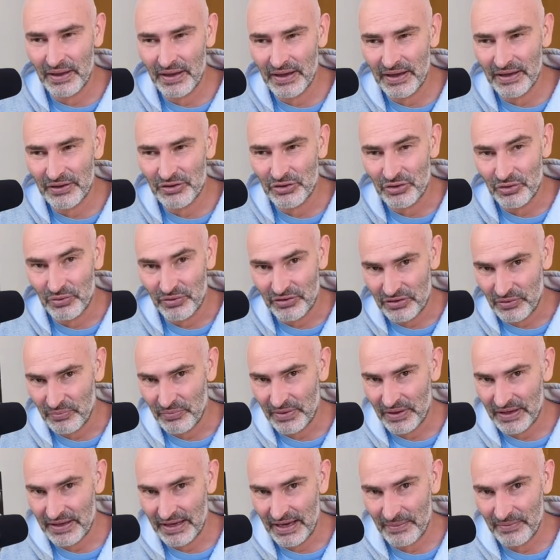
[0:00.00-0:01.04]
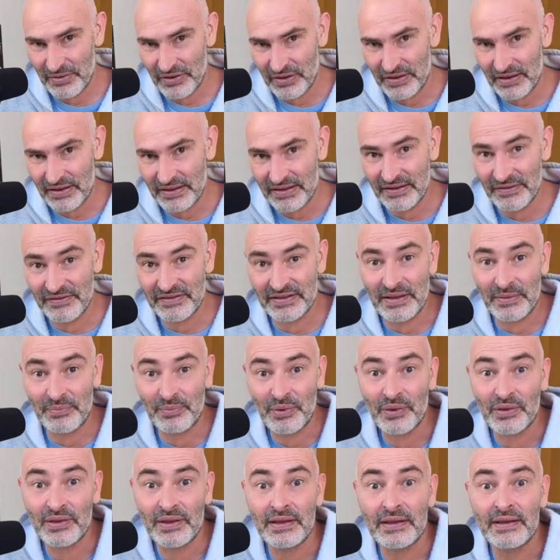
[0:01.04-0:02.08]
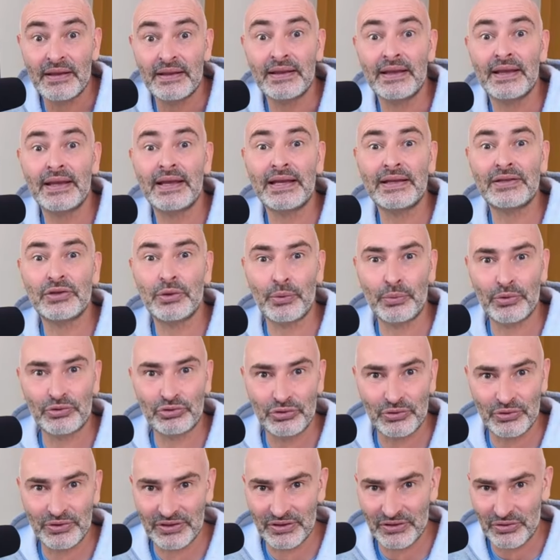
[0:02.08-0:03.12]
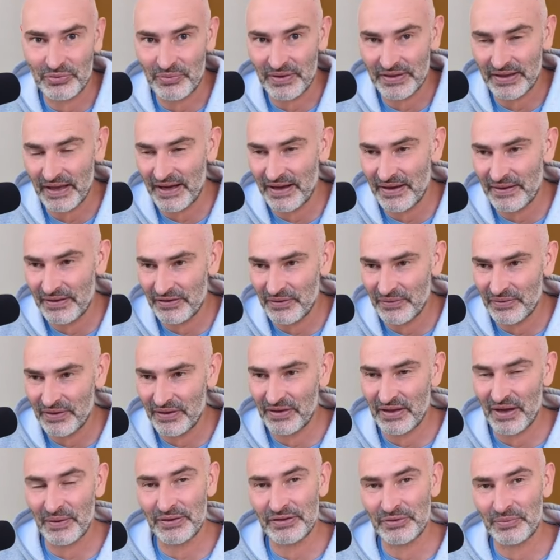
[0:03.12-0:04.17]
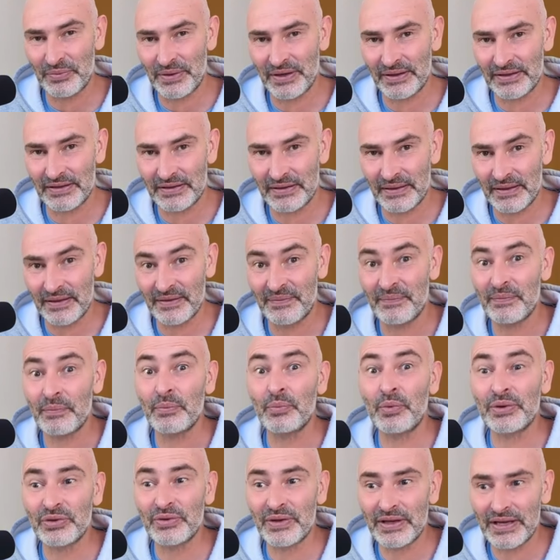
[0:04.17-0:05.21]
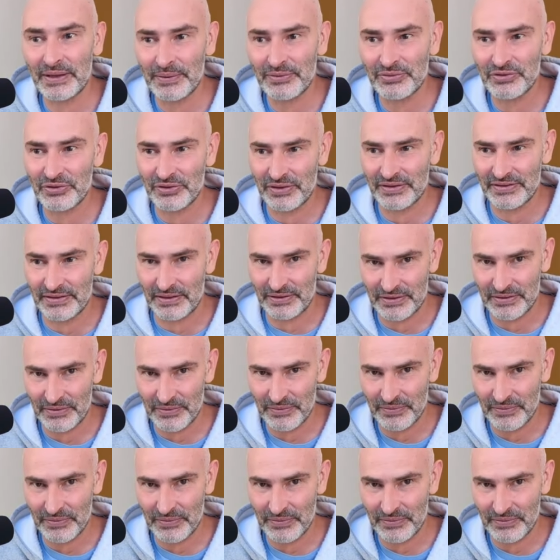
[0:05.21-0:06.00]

and choose the recapture that gives the opponent the least opportunity to attack us on the dark squares. Which recapture is it?